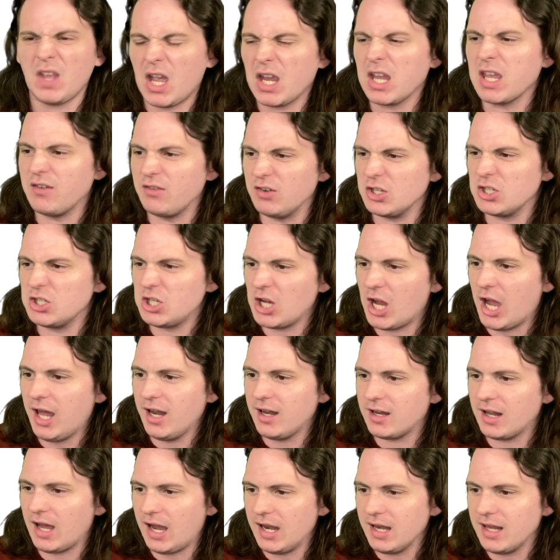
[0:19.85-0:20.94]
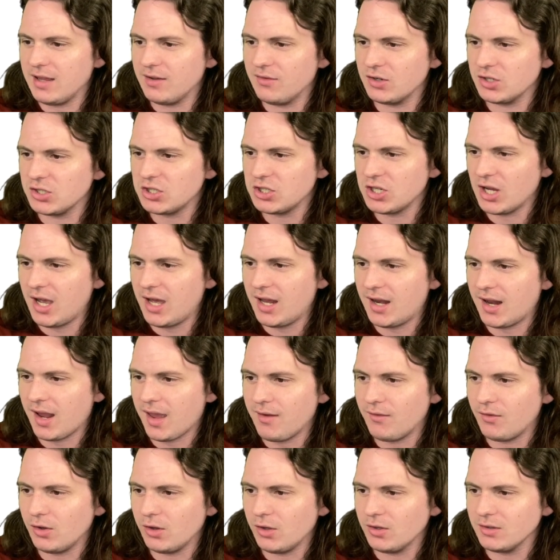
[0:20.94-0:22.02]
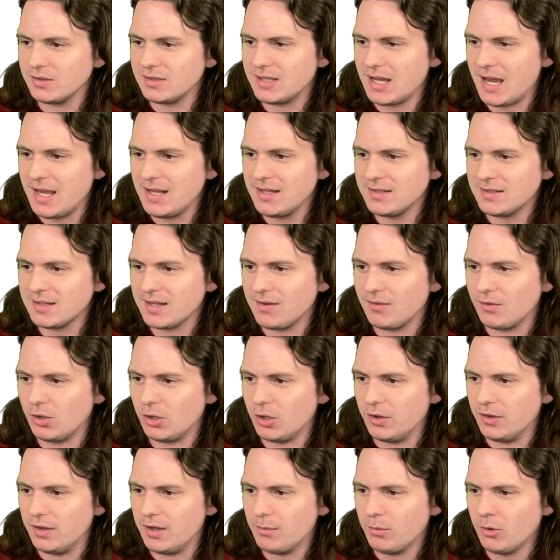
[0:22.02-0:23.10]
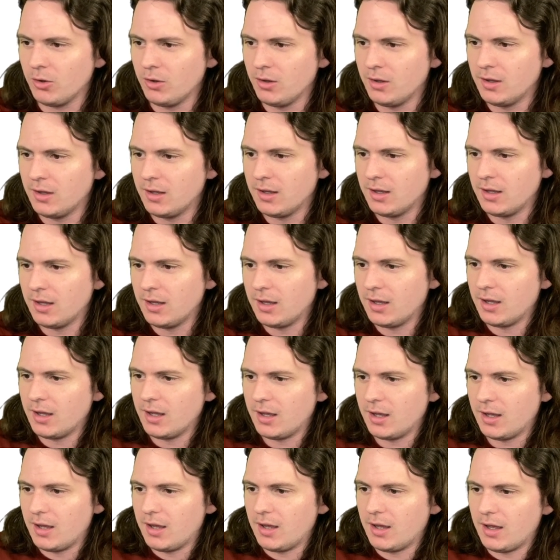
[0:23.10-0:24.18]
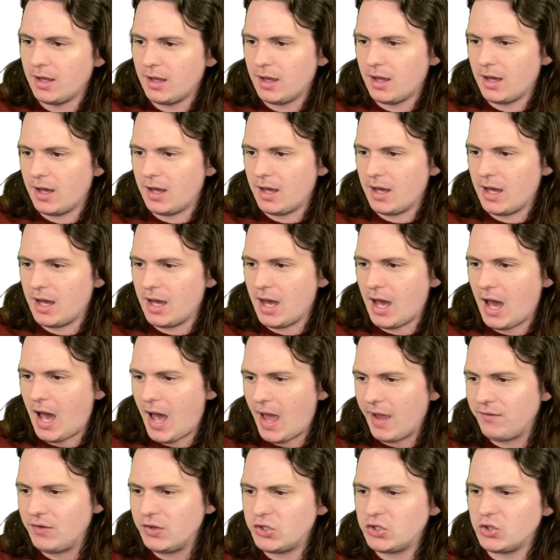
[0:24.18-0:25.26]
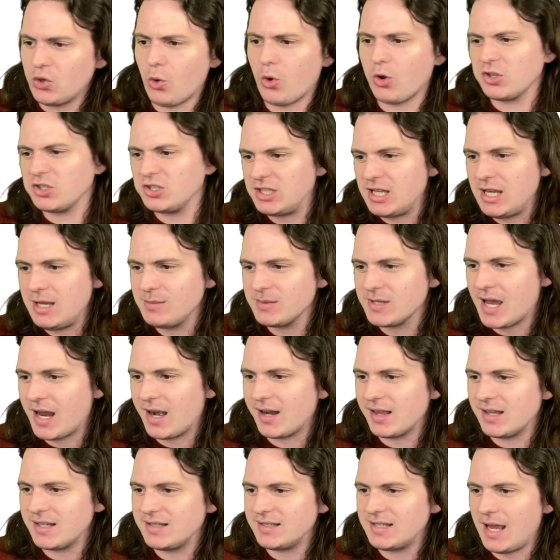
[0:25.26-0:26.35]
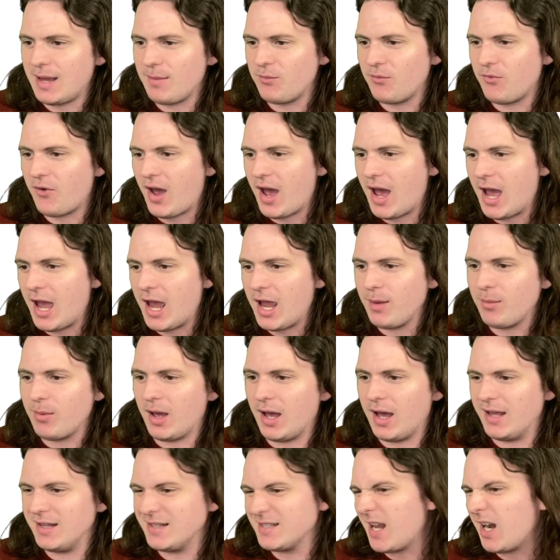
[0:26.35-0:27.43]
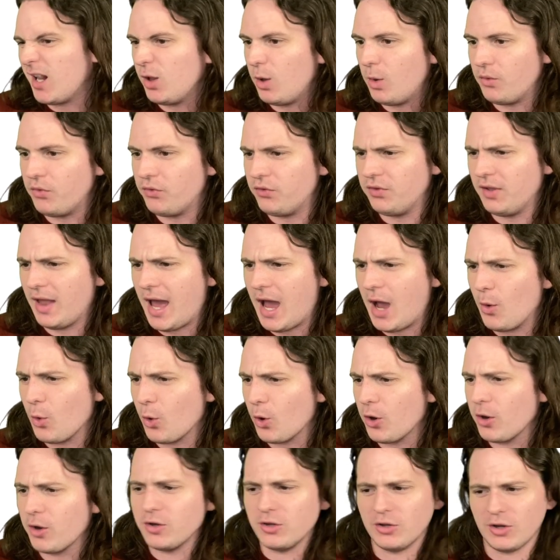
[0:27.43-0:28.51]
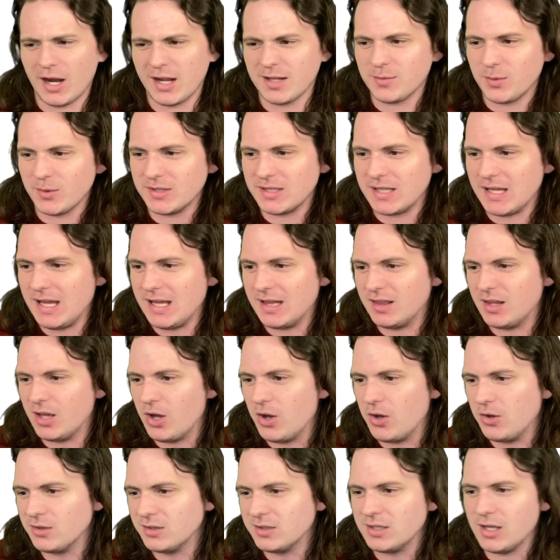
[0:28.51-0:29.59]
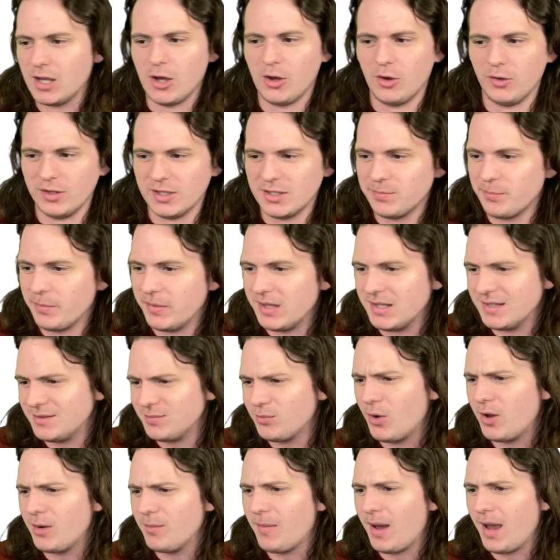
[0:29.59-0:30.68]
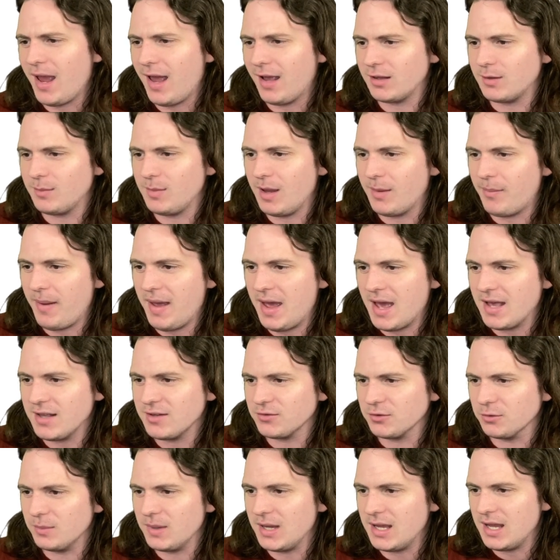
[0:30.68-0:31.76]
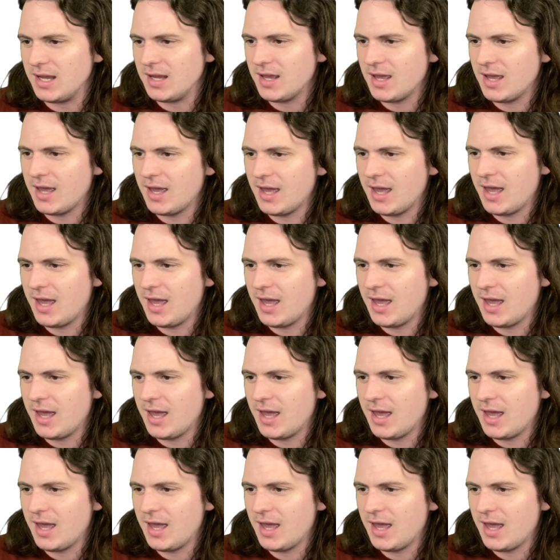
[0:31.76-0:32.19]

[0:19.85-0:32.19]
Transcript: I'd give it a shot. I'd give it a shot. I'd give it a little taste. Give it a little nibble. Uh, Ivysaur seems kind of the same vibe. Uh, it's got a little flower. You're not supposed to eat those, so this this one might have to be a pass for me.